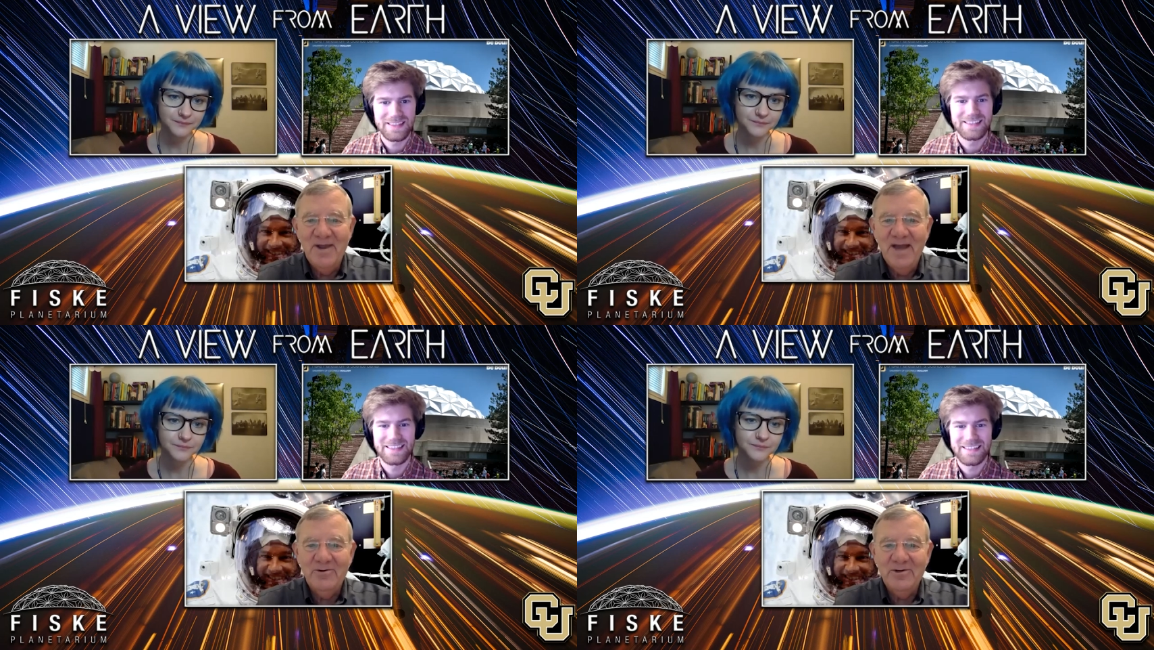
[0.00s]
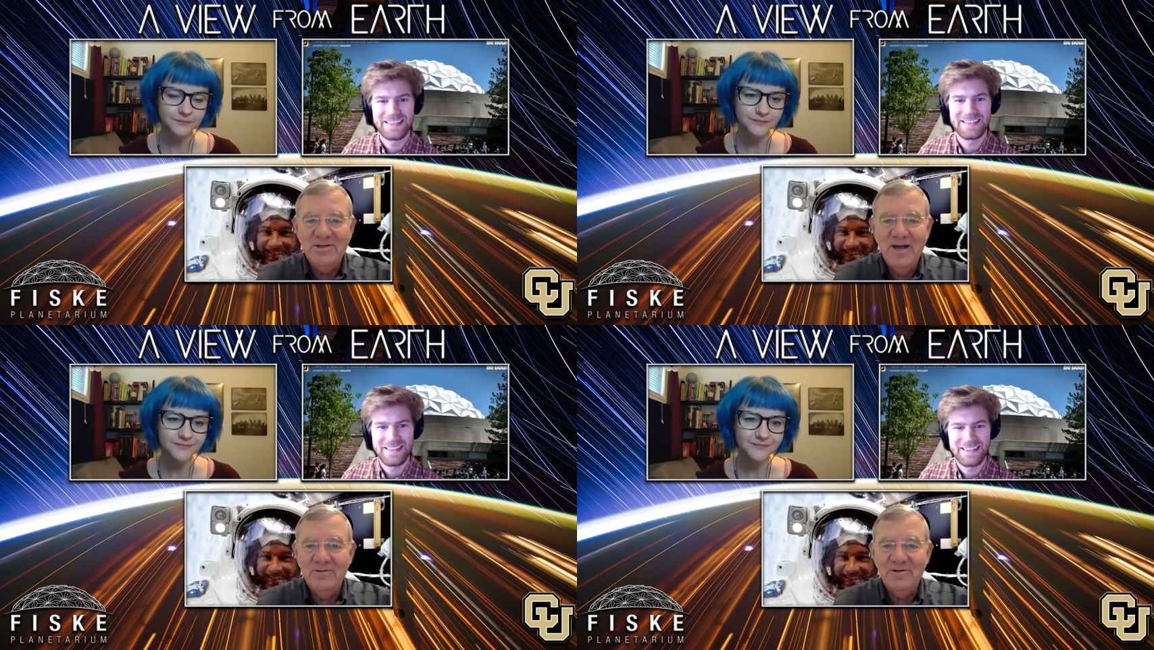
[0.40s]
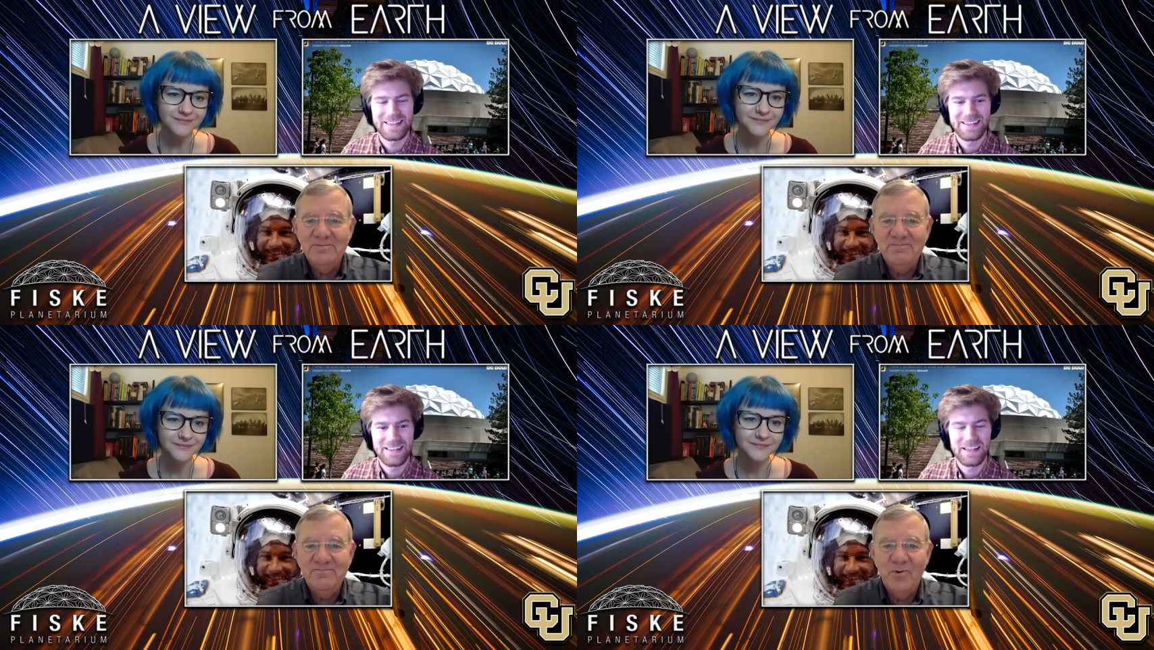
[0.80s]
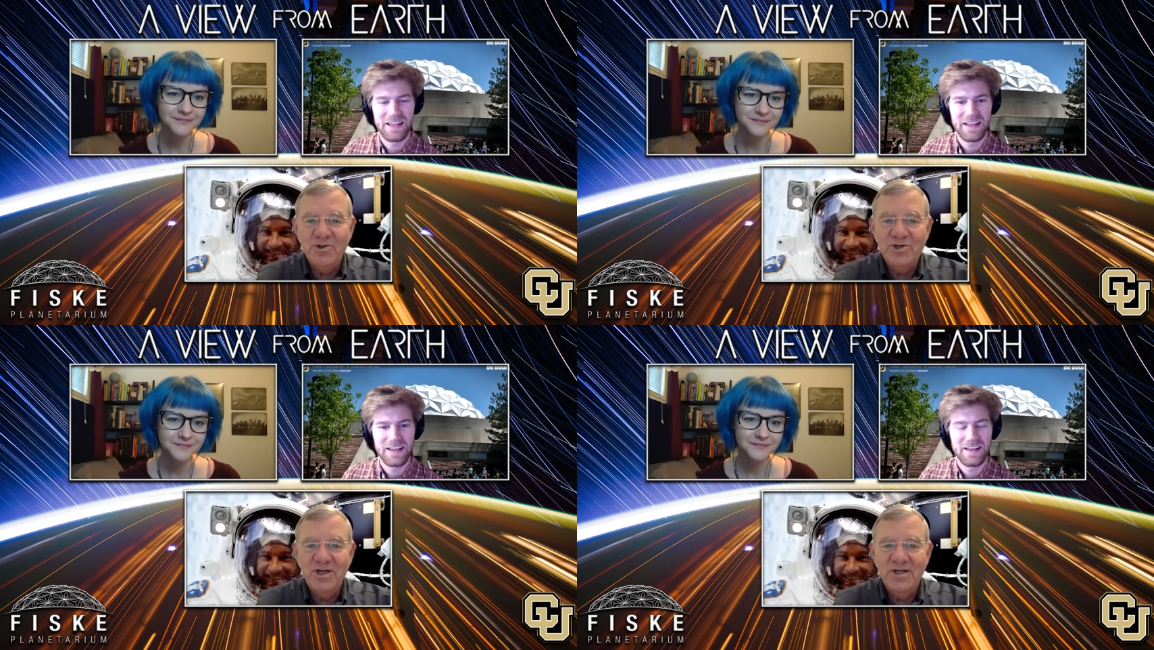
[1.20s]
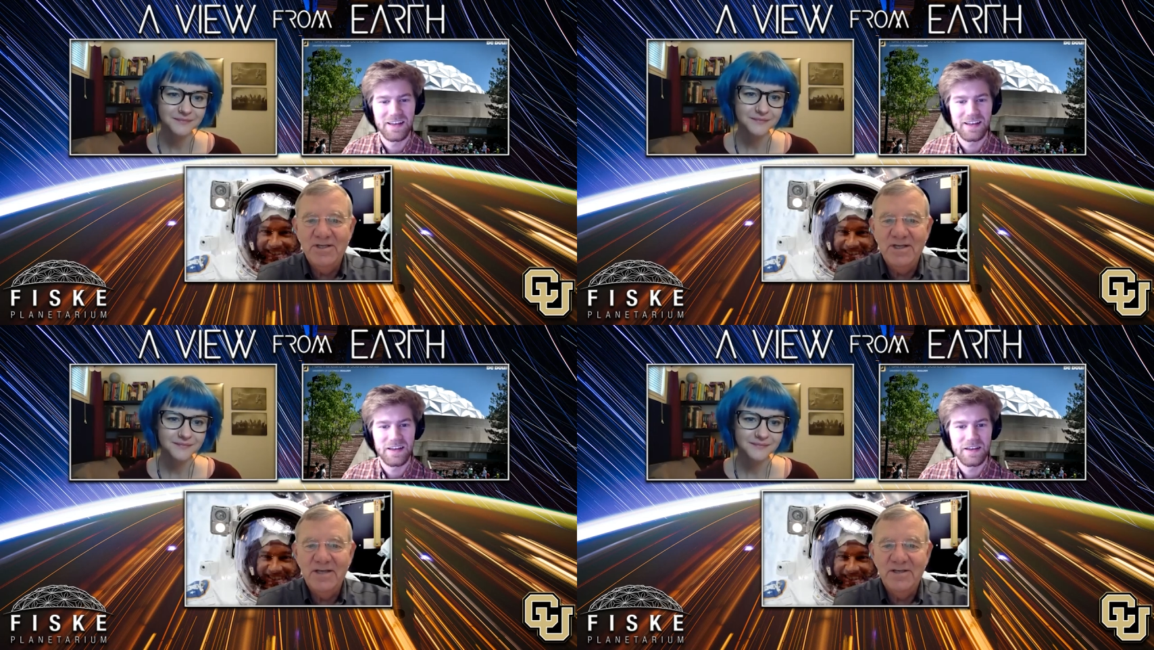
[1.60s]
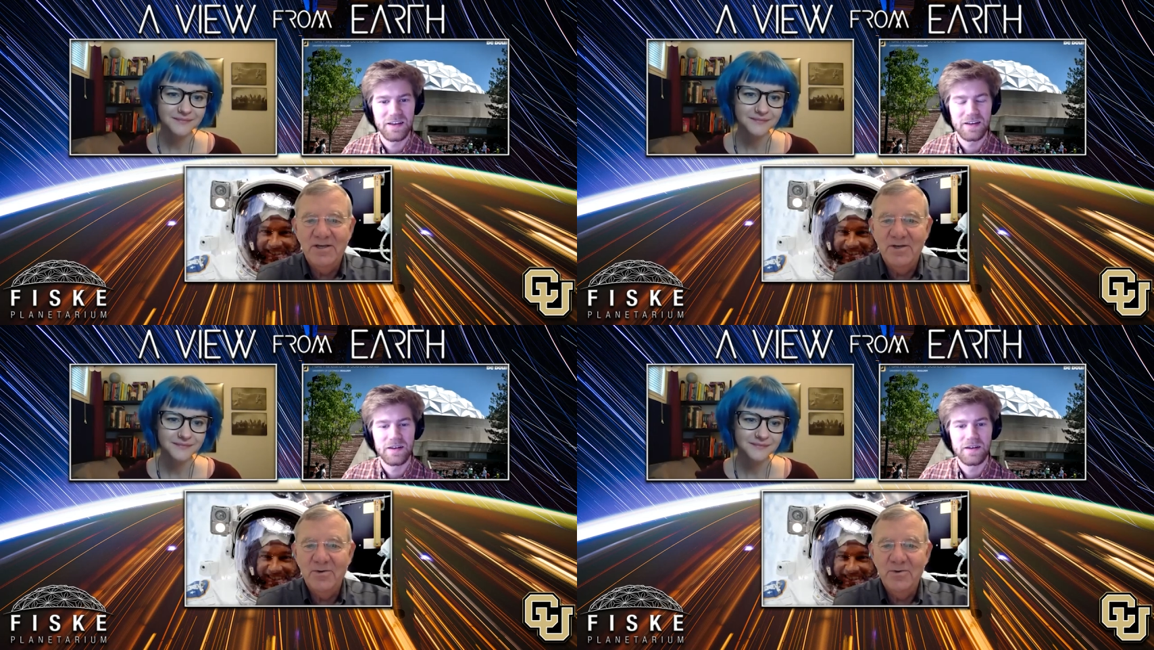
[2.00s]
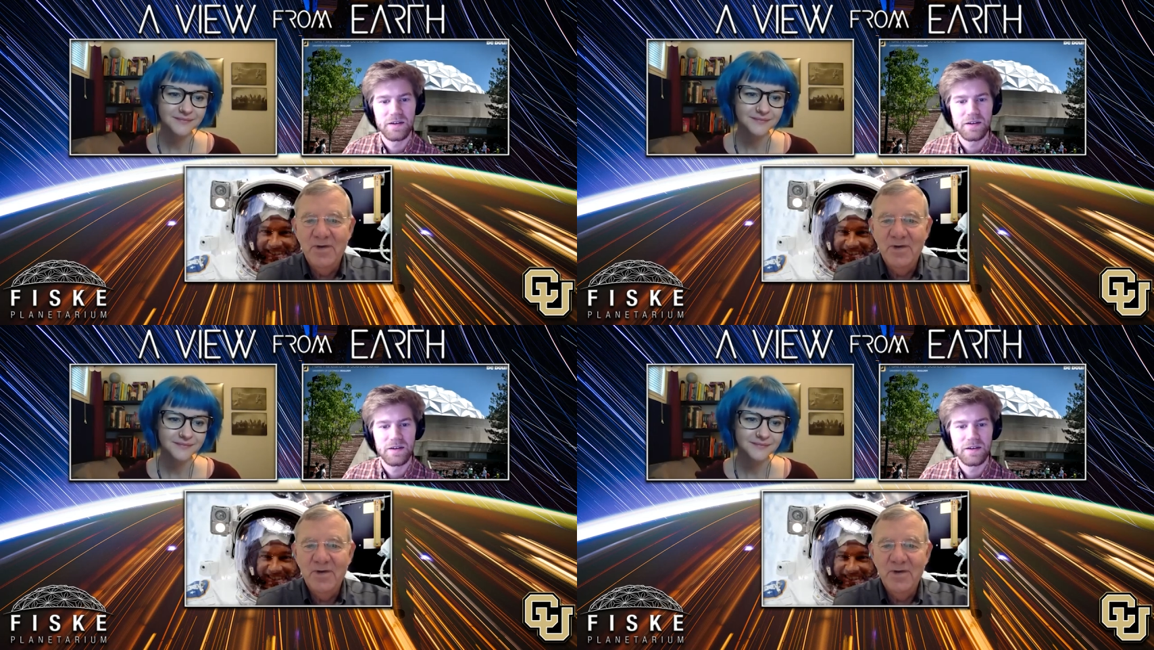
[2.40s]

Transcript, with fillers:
Speaker 1: And I was I was fortunate to get to do